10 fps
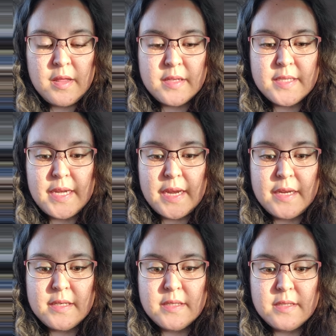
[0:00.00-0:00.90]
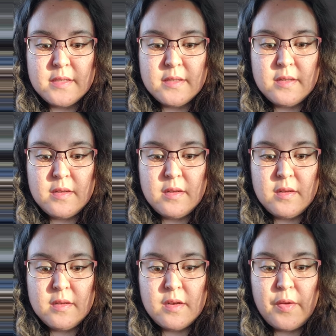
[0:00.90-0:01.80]
the second,
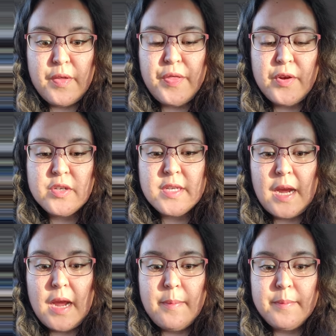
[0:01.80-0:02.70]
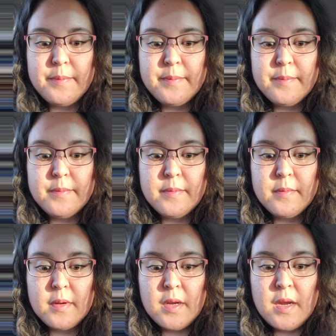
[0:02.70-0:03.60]
no, the third time,
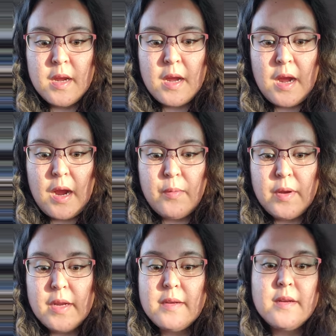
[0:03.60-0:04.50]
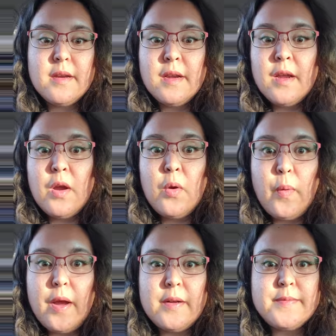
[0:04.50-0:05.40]
I would,
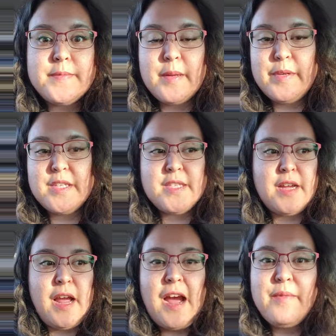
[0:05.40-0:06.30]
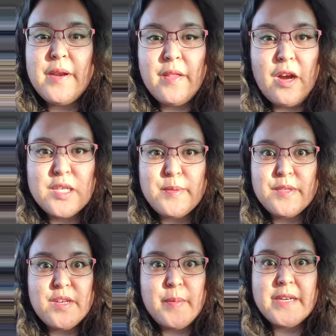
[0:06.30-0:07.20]
well, let me just tell you, I've been in the
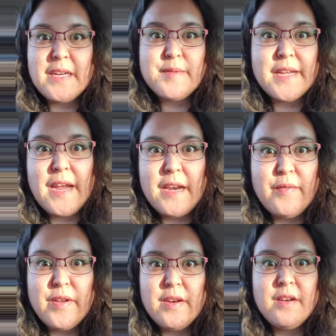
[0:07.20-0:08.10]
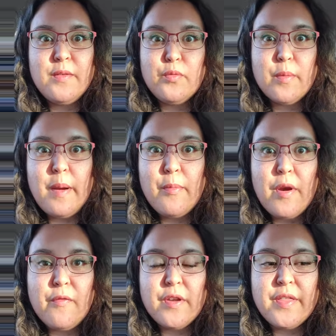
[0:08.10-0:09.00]
hospital so many times I can't even
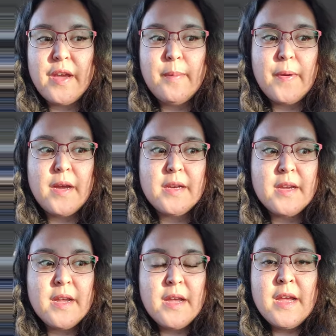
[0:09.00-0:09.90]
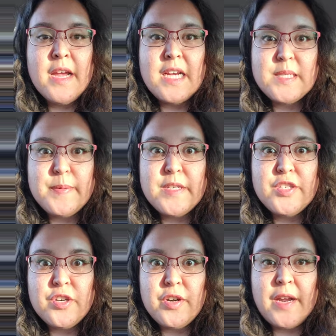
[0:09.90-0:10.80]
remember everything, but it's been a
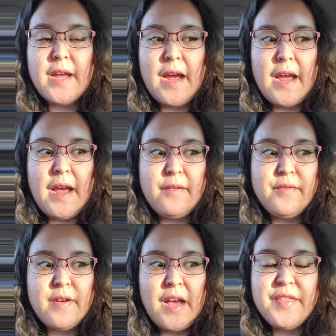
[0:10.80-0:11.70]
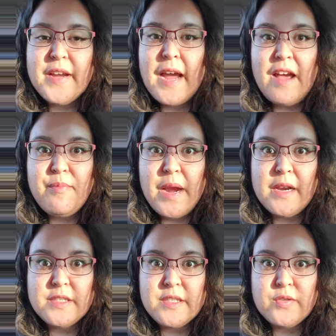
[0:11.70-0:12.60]
journey. I have, I think I have
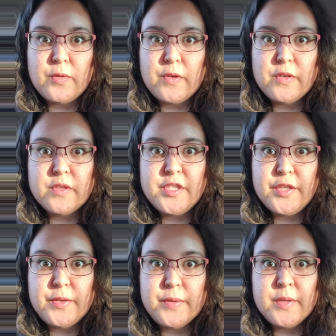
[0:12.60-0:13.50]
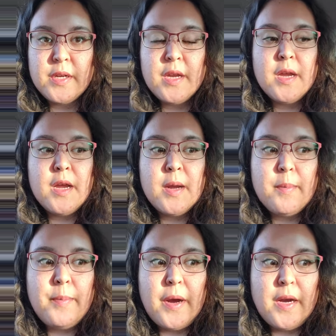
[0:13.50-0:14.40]
panic disorder too,
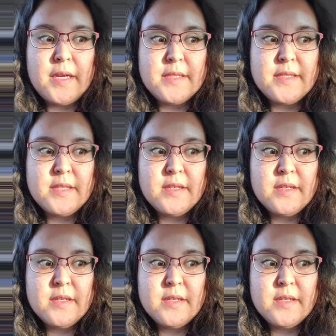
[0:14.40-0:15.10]
but